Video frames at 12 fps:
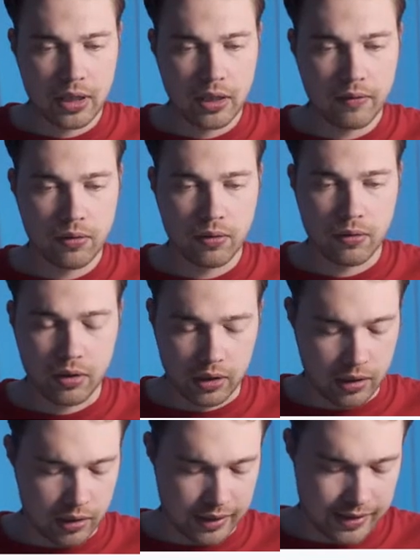give you
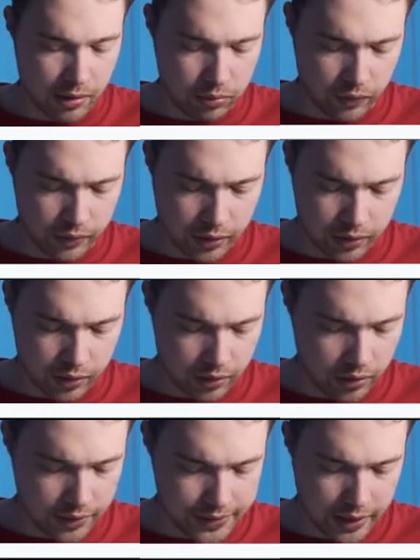an example of
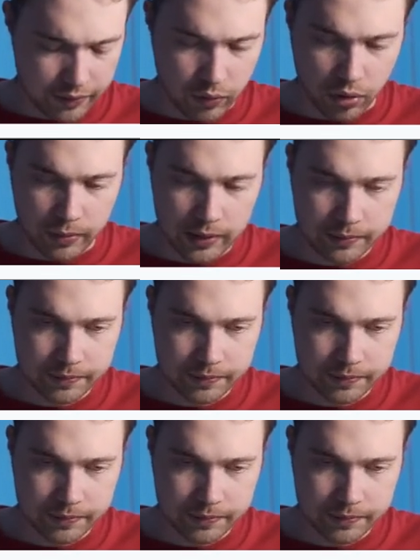a set former.